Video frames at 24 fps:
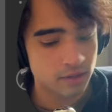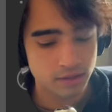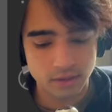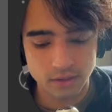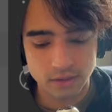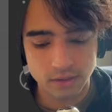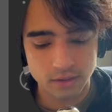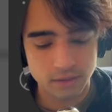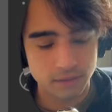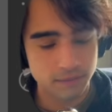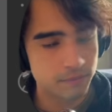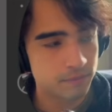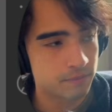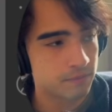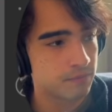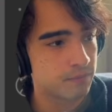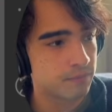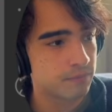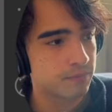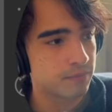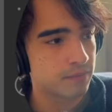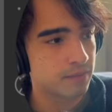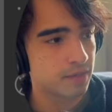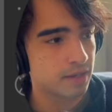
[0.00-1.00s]

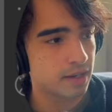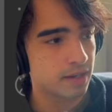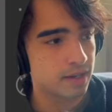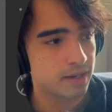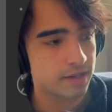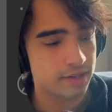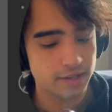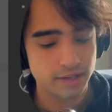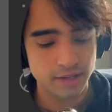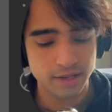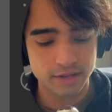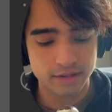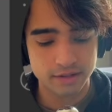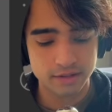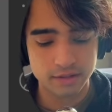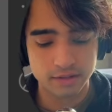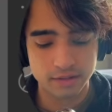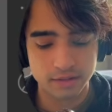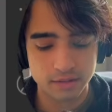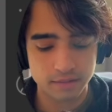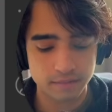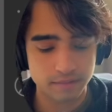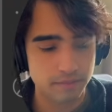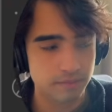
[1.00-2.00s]
And then
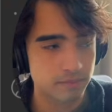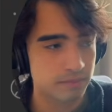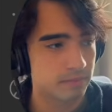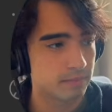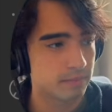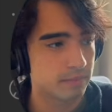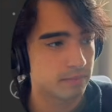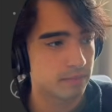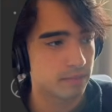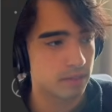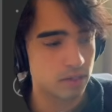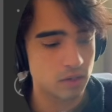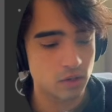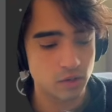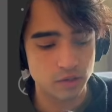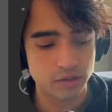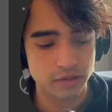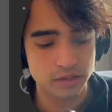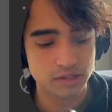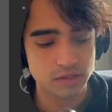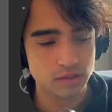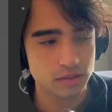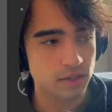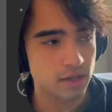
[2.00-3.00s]
below
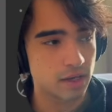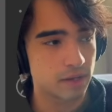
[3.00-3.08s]
this,